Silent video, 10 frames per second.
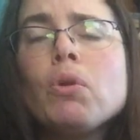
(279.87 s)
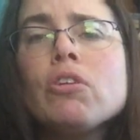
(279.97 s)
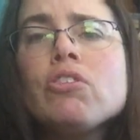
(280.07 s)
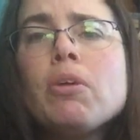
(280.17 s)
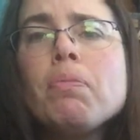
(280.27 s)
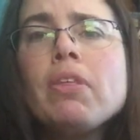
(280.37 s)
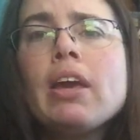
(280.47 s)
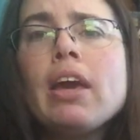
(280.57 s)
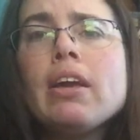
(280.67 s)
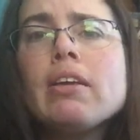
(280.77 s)
something
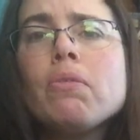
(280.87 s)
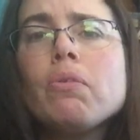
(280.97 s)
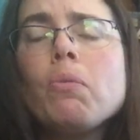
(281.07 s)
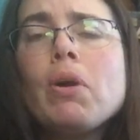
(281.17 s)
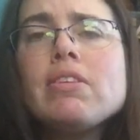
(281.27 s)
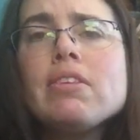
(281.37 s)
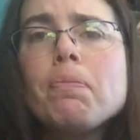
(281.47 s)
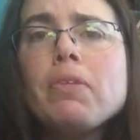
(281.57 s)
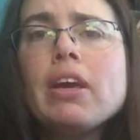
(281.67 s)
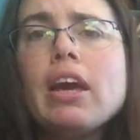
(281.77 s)

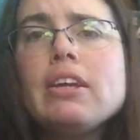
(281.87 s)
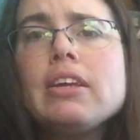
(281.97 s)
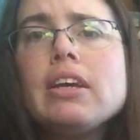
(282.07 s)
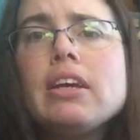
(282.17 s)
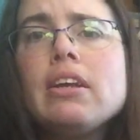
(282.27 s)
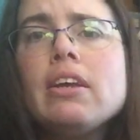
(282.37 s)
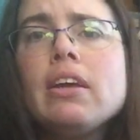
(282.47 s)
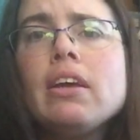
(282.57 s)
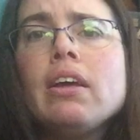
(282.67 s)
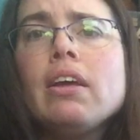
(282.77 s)
I did.
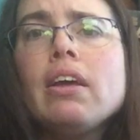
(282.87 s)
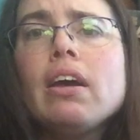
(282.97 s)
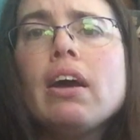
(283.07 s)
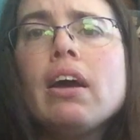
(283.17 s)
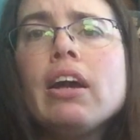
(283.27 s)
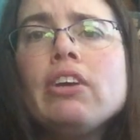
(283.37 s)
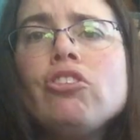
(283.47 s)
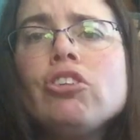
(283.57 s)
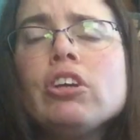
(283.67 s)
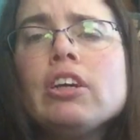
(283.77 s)
I
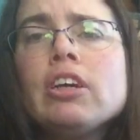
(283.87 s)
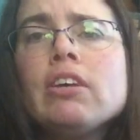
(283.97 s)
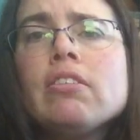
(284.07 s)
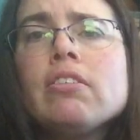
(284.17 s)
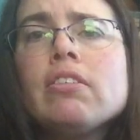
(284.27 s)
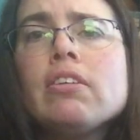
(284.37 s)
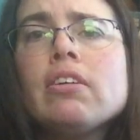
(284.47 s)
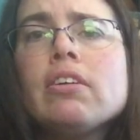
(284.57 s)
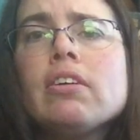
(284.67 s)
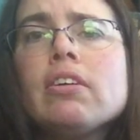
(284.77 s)
just
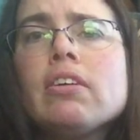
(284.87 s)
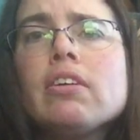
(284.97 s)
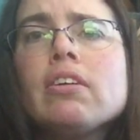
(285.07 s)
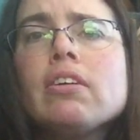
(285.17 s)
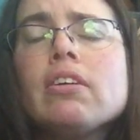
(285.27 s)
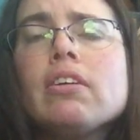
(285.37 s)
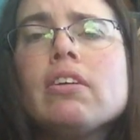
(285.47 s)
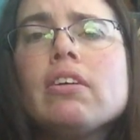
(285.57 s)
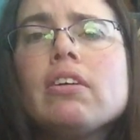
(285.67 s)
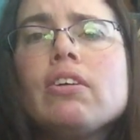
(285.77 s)

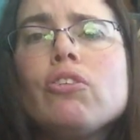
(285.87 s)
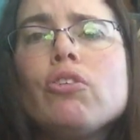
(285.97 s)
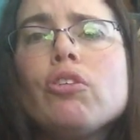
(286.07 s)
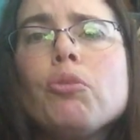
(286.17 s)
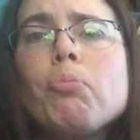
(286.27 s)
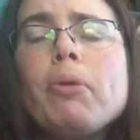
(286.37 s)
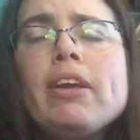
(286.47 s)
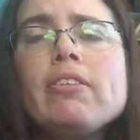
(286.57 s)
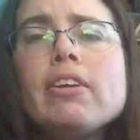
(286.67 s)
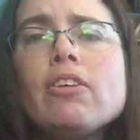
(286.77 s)
took the
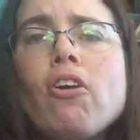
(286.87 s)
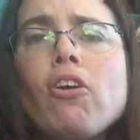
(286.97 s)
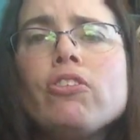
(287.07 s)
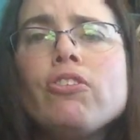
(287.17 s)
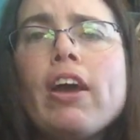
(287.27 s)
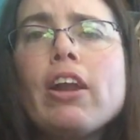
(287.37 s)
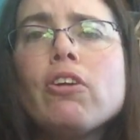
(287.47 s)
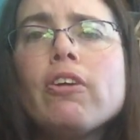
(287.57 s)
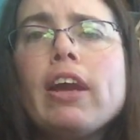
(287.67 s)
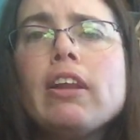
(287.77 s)
basic knowledge of how to
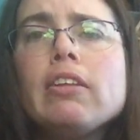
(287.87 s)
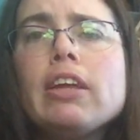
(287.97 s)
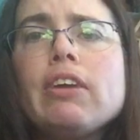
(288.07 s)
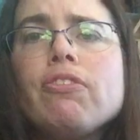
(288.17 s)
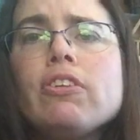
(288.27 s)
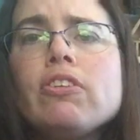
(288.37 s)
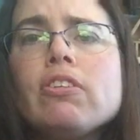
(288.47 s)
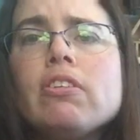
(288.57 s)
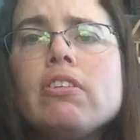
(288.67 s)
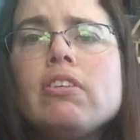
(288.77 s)
create a leaf and
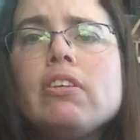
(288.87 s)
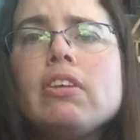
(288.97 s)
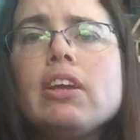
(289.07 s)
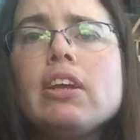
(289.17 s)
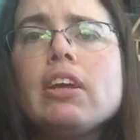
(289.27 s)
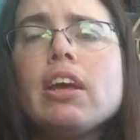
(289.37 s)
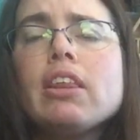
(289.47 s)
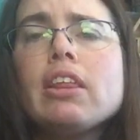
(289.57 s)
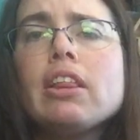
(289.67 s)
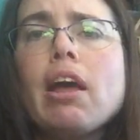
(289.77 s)
just did it. I
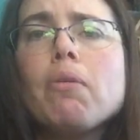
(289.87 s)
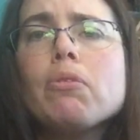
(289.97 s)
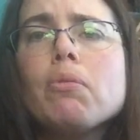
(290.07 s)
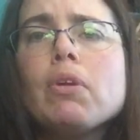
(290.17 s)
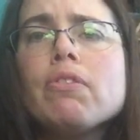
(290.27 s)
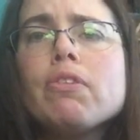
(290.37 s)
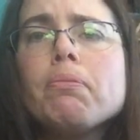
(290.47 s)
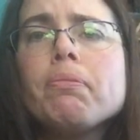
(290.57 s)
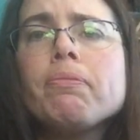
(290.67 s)
think that was one of them.